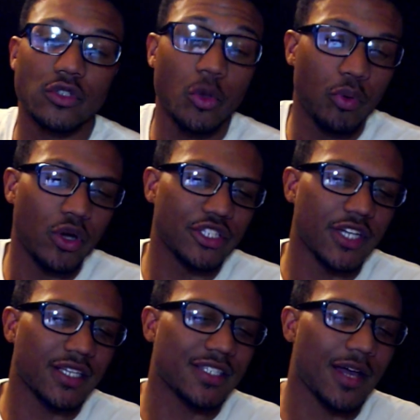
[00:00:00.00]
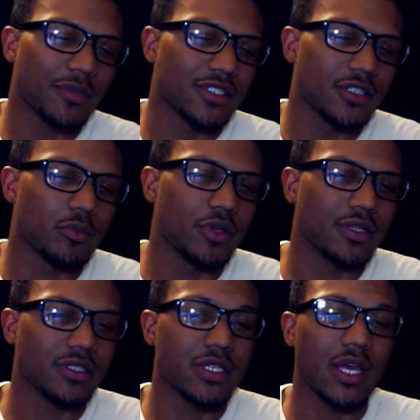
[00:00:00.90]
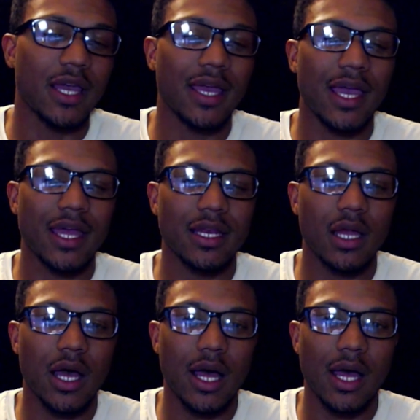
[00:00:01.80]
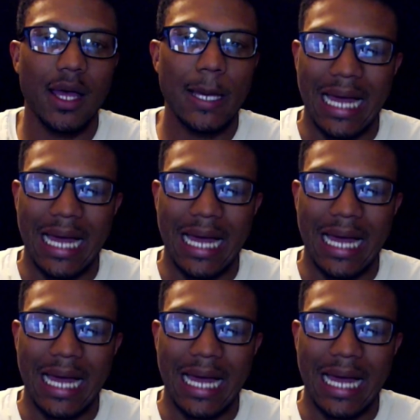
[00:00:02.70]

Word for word: your boy Jay Sama's in the building today, and I